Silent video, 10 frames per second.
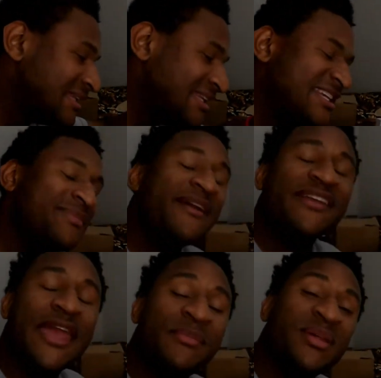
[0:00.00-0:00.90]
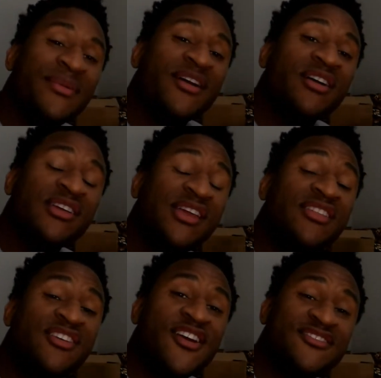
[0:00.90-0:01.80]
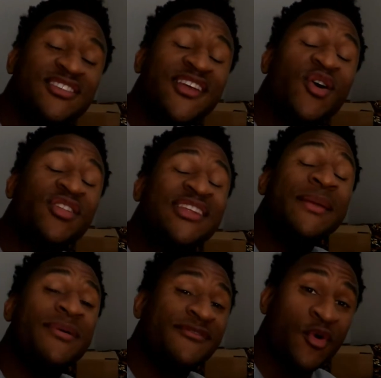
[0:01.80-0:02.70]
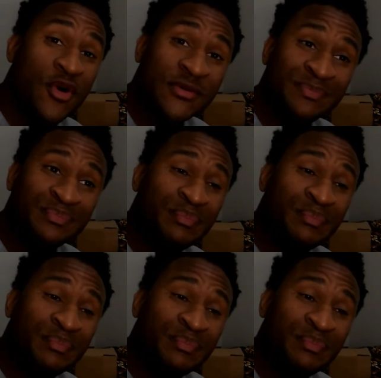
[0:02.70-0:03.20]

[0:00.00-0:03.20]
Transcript: These may have came in the mail either yesterday or the day before.